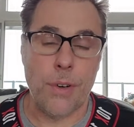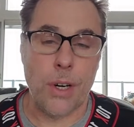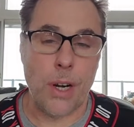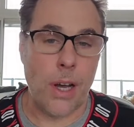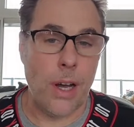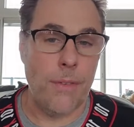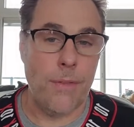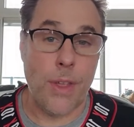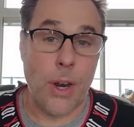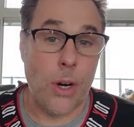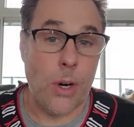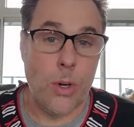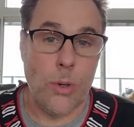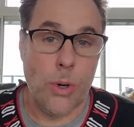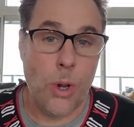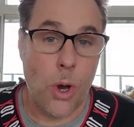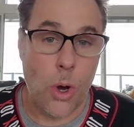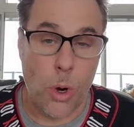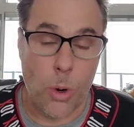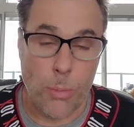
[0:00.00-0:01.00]
comfort of
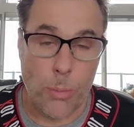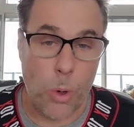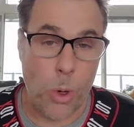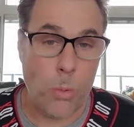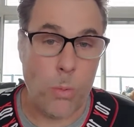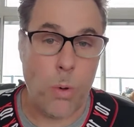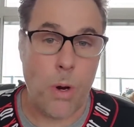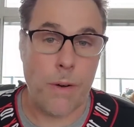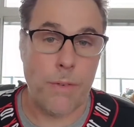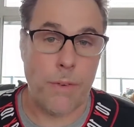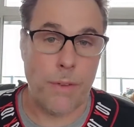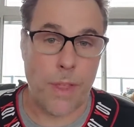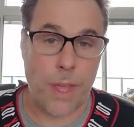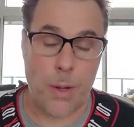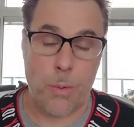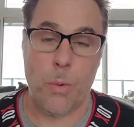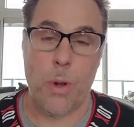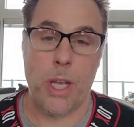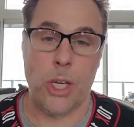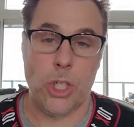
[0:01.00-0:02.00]
their own home or
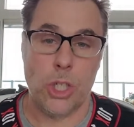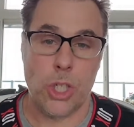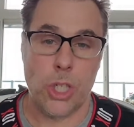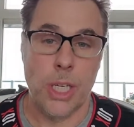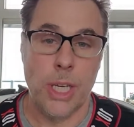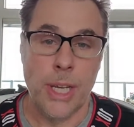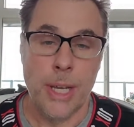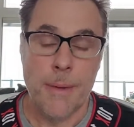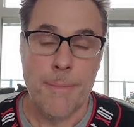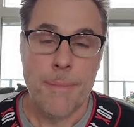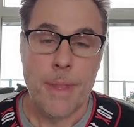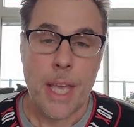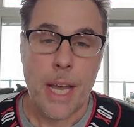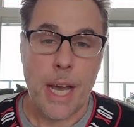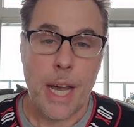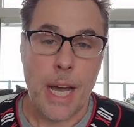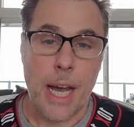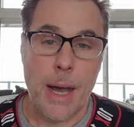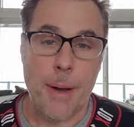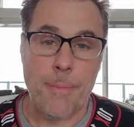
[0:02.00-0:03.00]
wherever they wish.
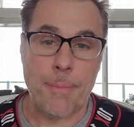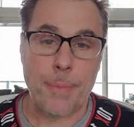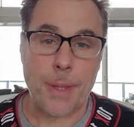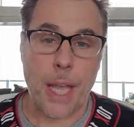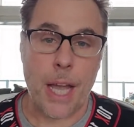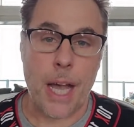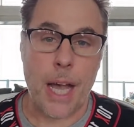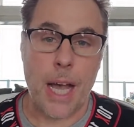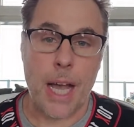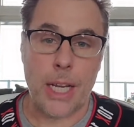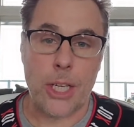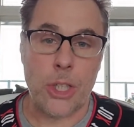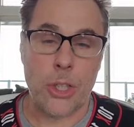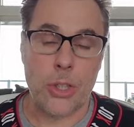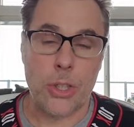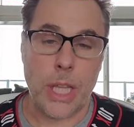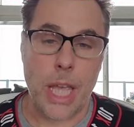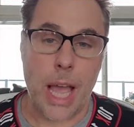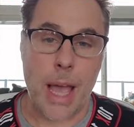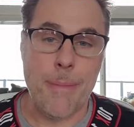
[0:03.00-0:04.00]

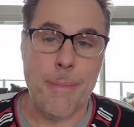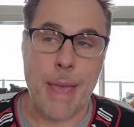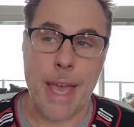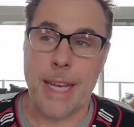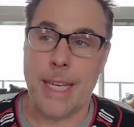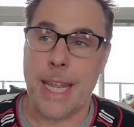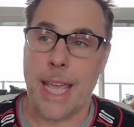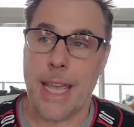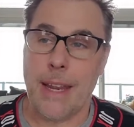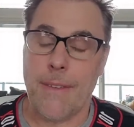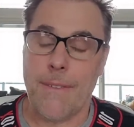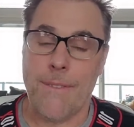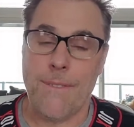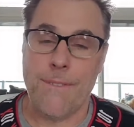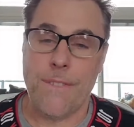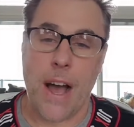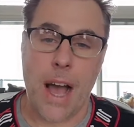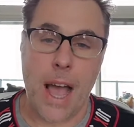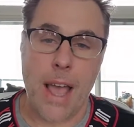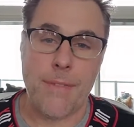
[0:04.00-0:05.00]
Currently, I
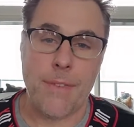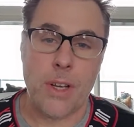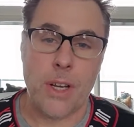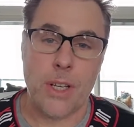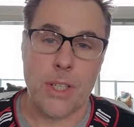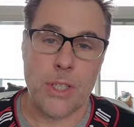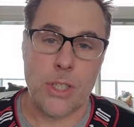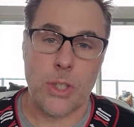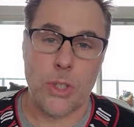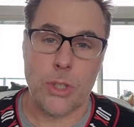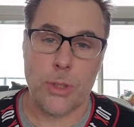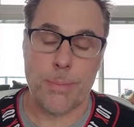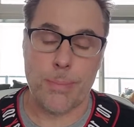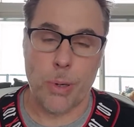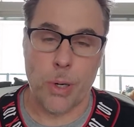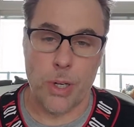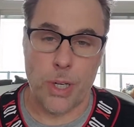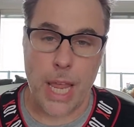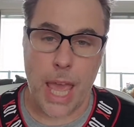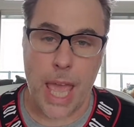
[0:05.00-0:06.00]
mandate 5
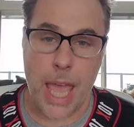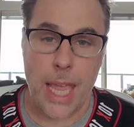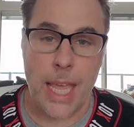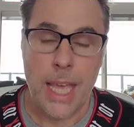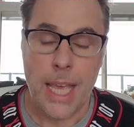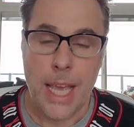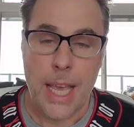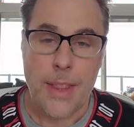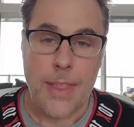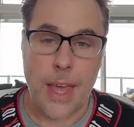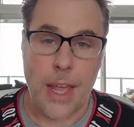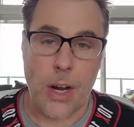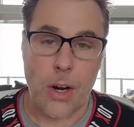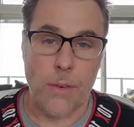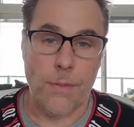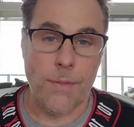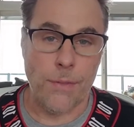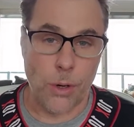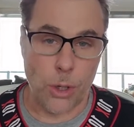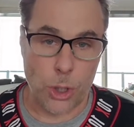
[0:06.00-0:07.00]
consults per day
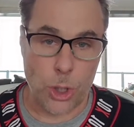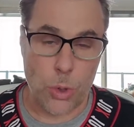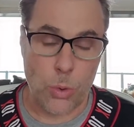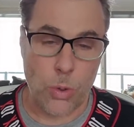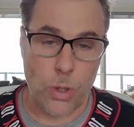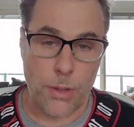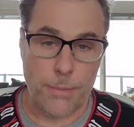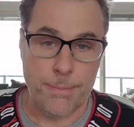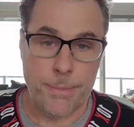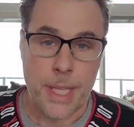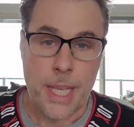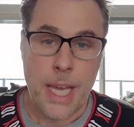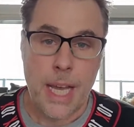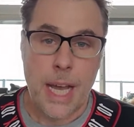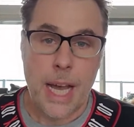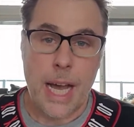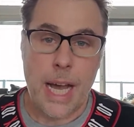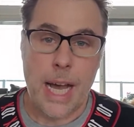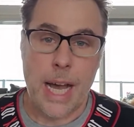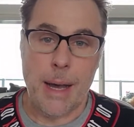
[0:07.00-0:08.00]
that are virtual.
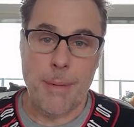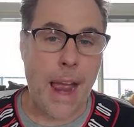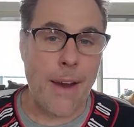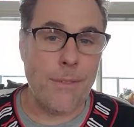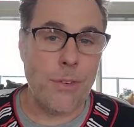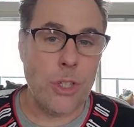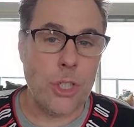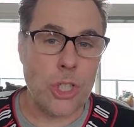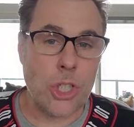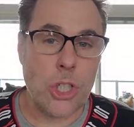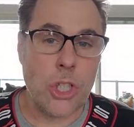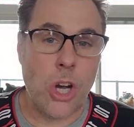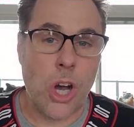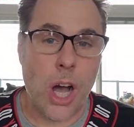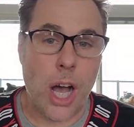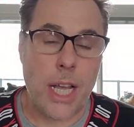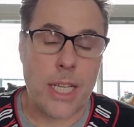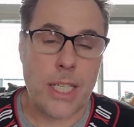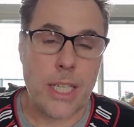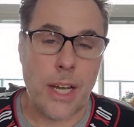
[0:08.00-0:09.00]
The
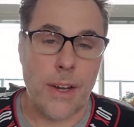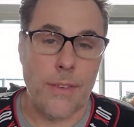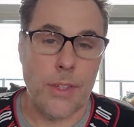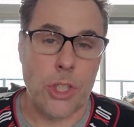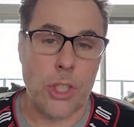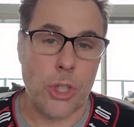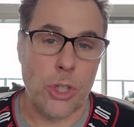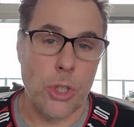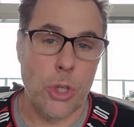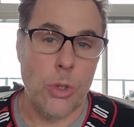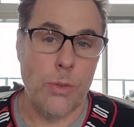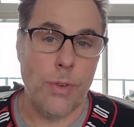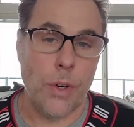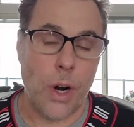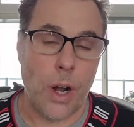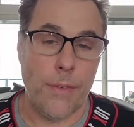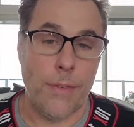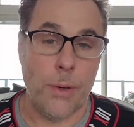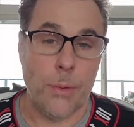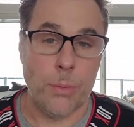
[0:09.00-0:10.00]
average cost of a
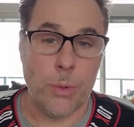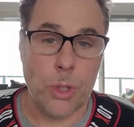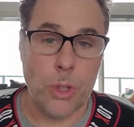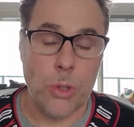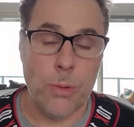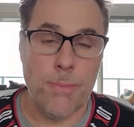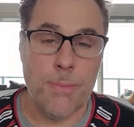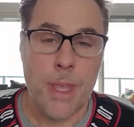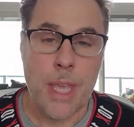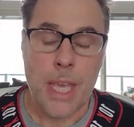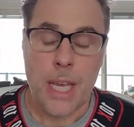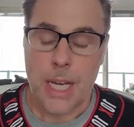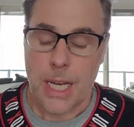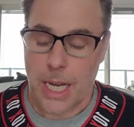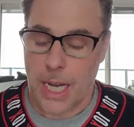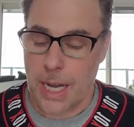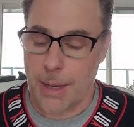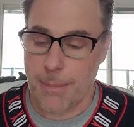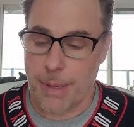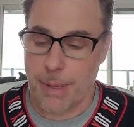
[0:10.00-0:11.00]
turnover of a room
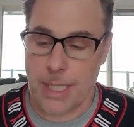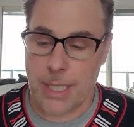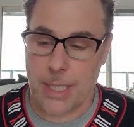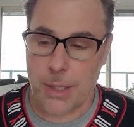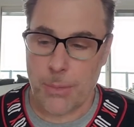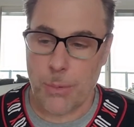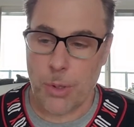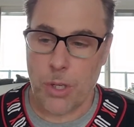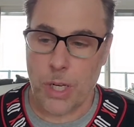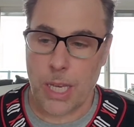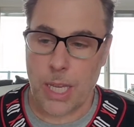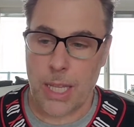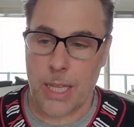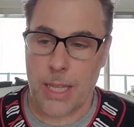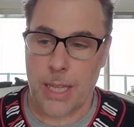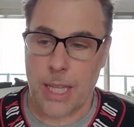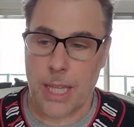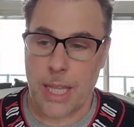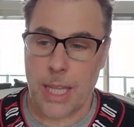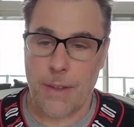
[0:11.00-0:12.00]
is somewhere
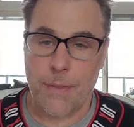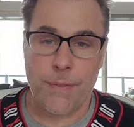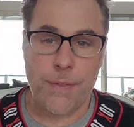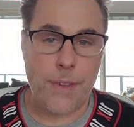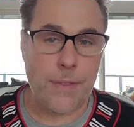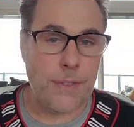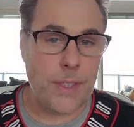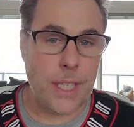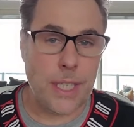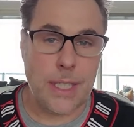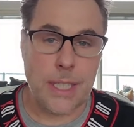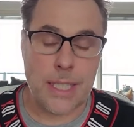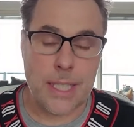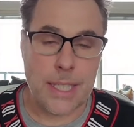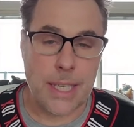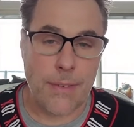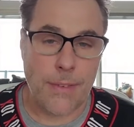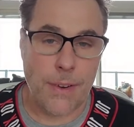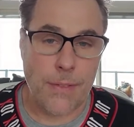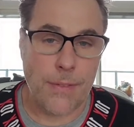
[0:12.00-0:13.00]
in the
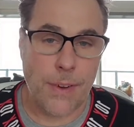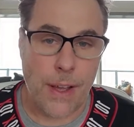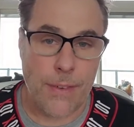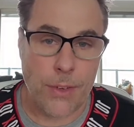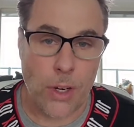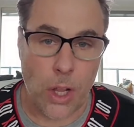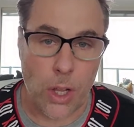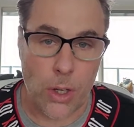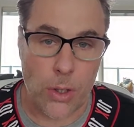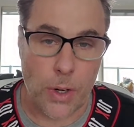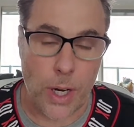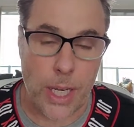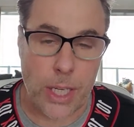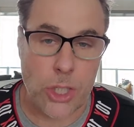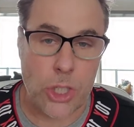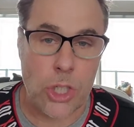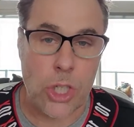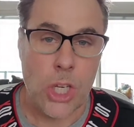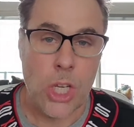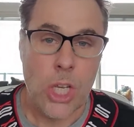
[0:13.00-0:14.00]
$50 to $75
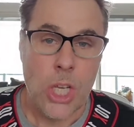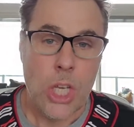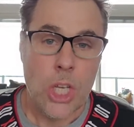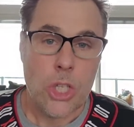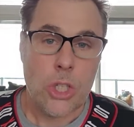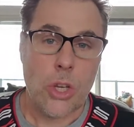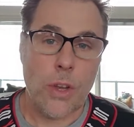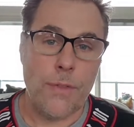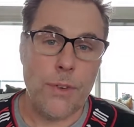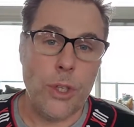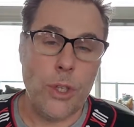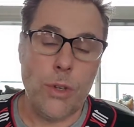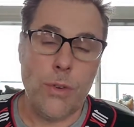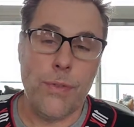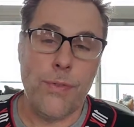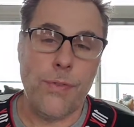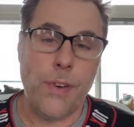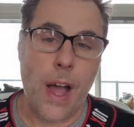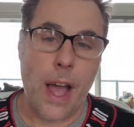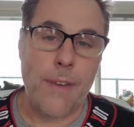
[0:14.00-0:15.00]
range. So if
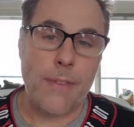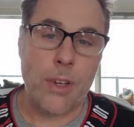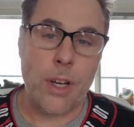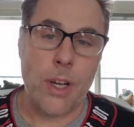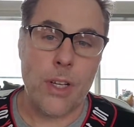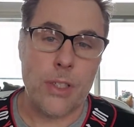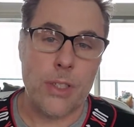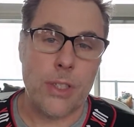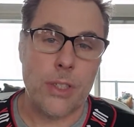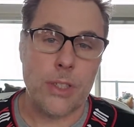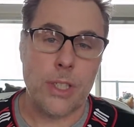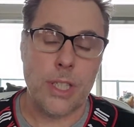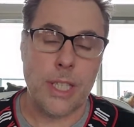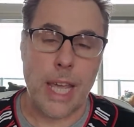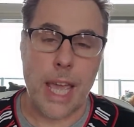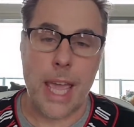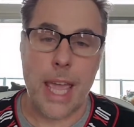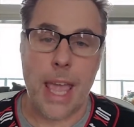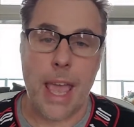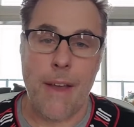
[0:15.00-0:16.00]
you do 5
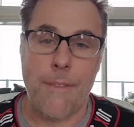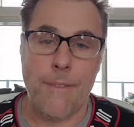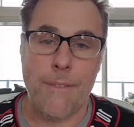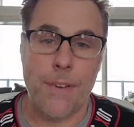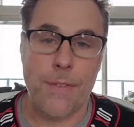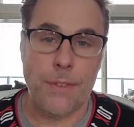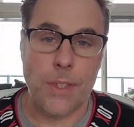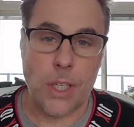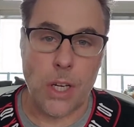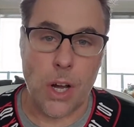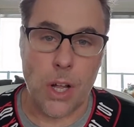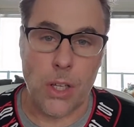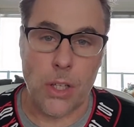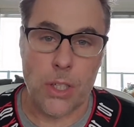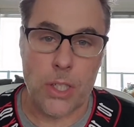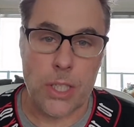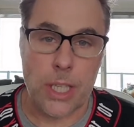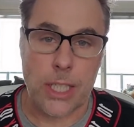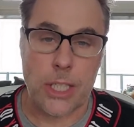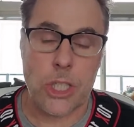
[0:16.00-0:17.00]
consults a day at
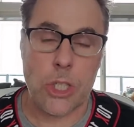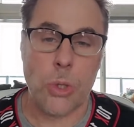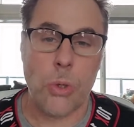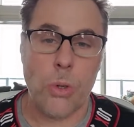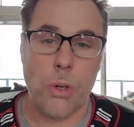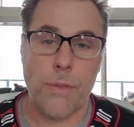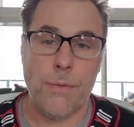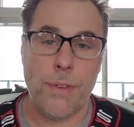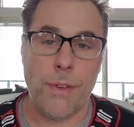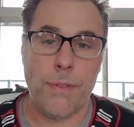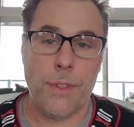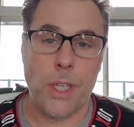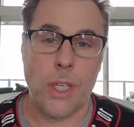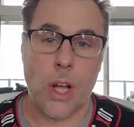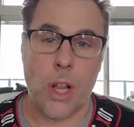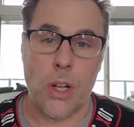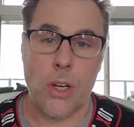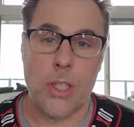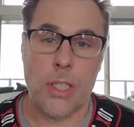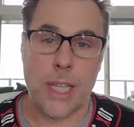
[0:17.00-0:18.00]
$50, that's
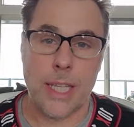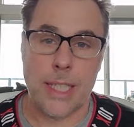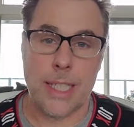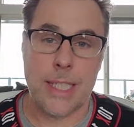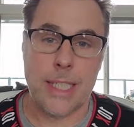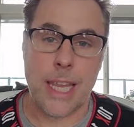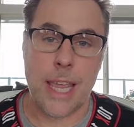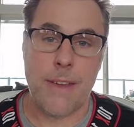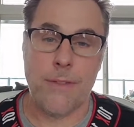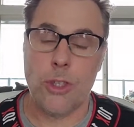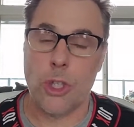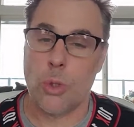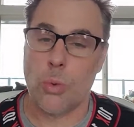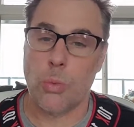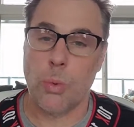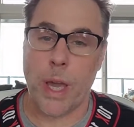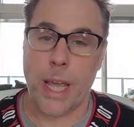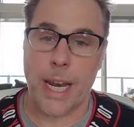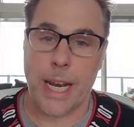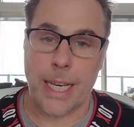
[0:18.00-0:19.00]
$250 that's saved
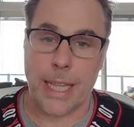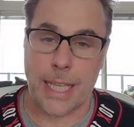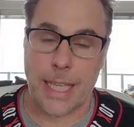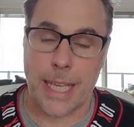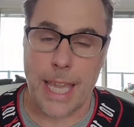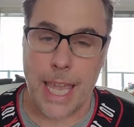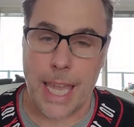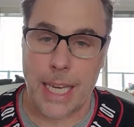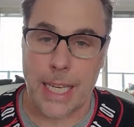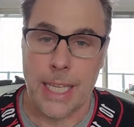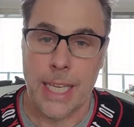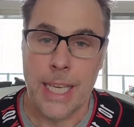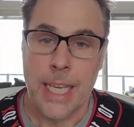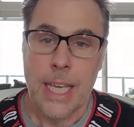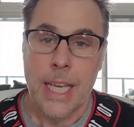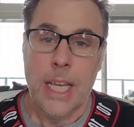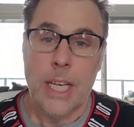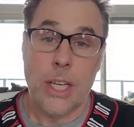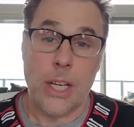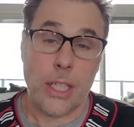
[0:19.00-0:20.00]
just right out of the gate.
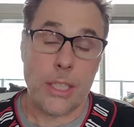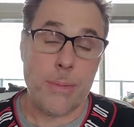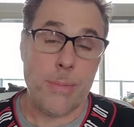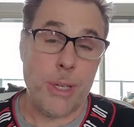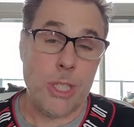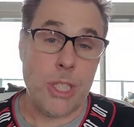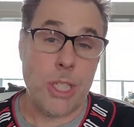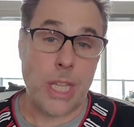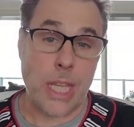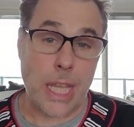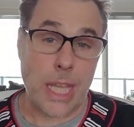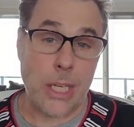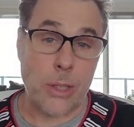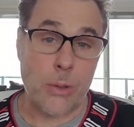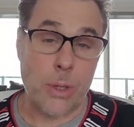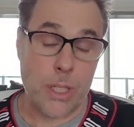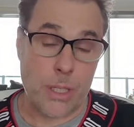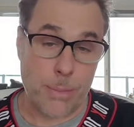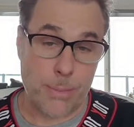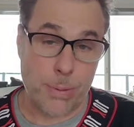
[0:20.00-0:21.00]
Not to mention the
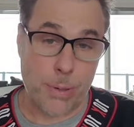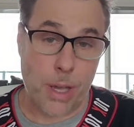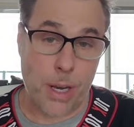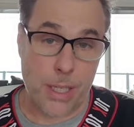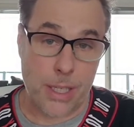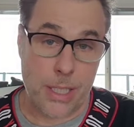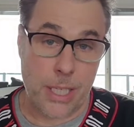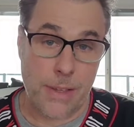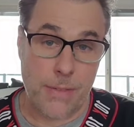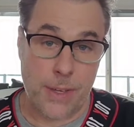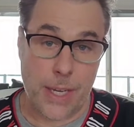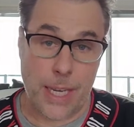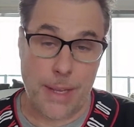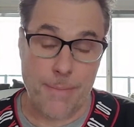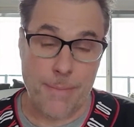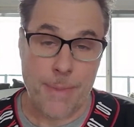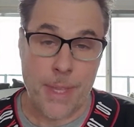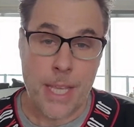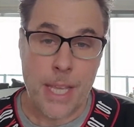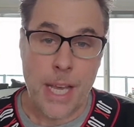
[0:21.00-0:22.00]
increase in
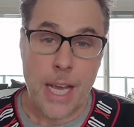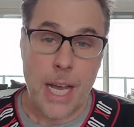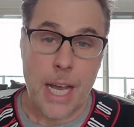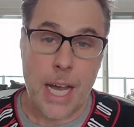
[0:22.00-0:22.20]
productivity.